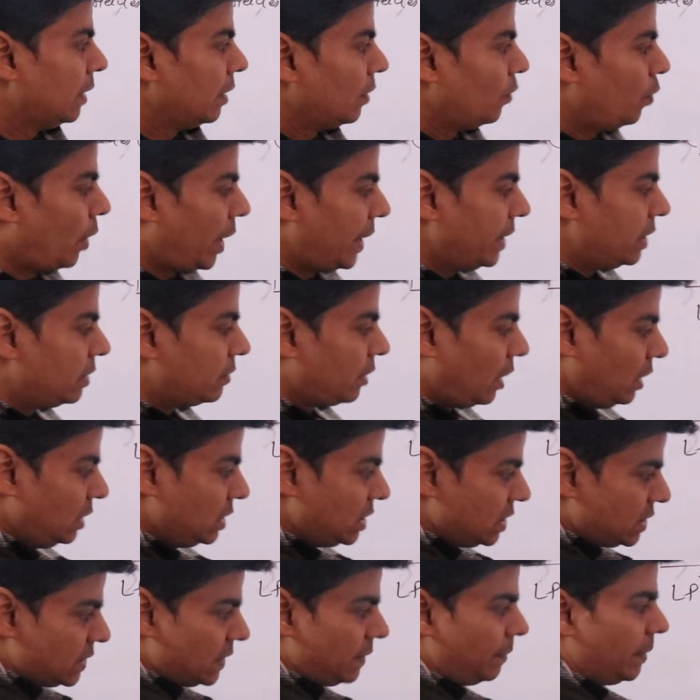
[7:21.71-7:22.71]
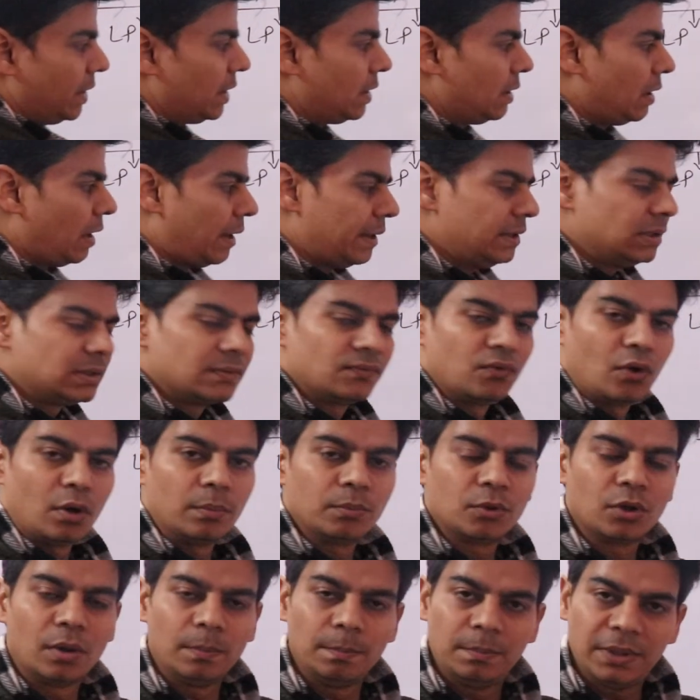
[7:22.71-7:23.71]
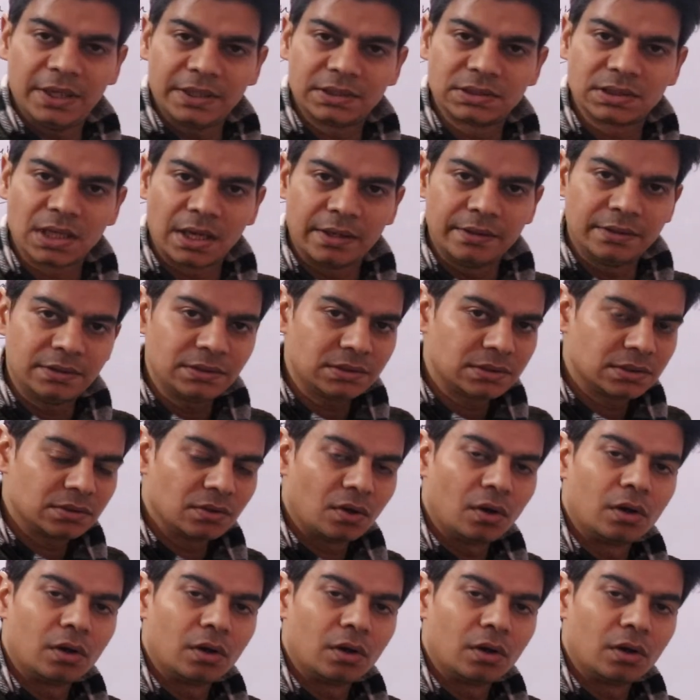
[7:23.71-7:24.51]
why transition metal ions form complex ions,